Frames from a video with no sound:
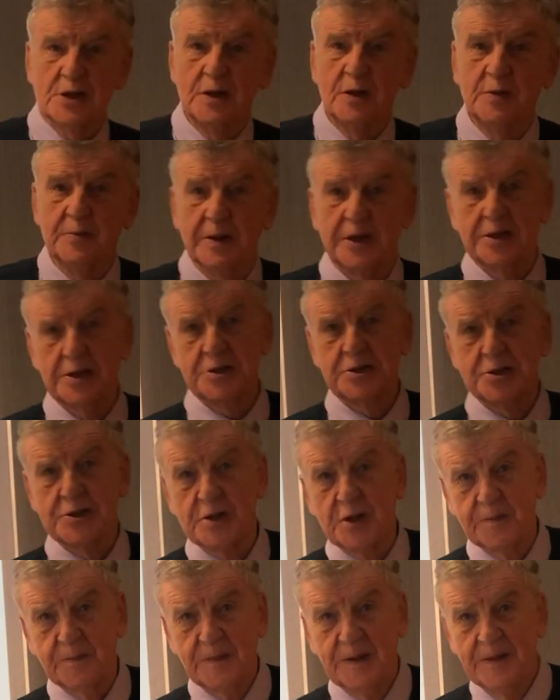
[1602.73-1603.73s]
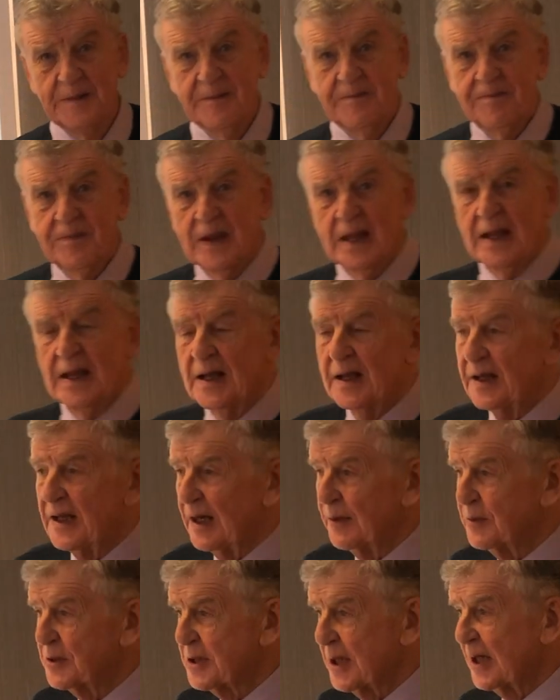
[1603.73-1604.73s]
nobody's job.
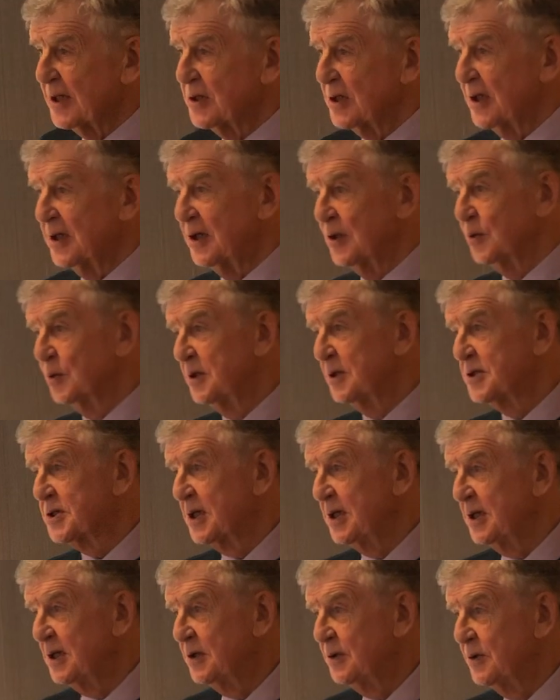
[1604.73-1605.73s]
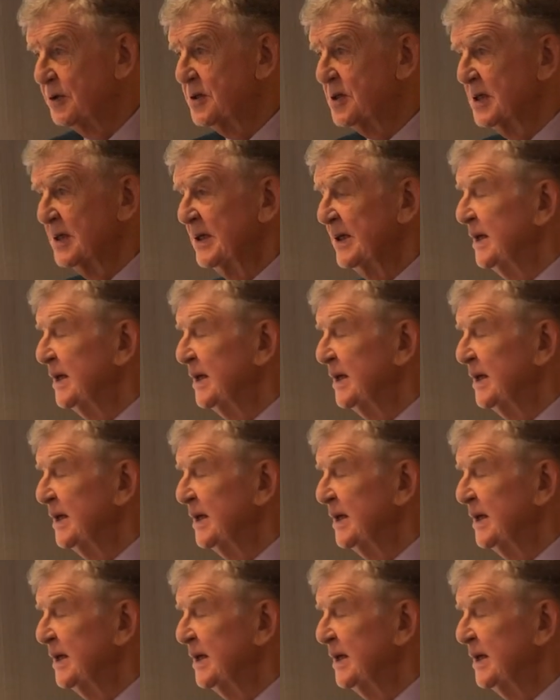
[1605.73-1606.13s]
That was actually the words he used.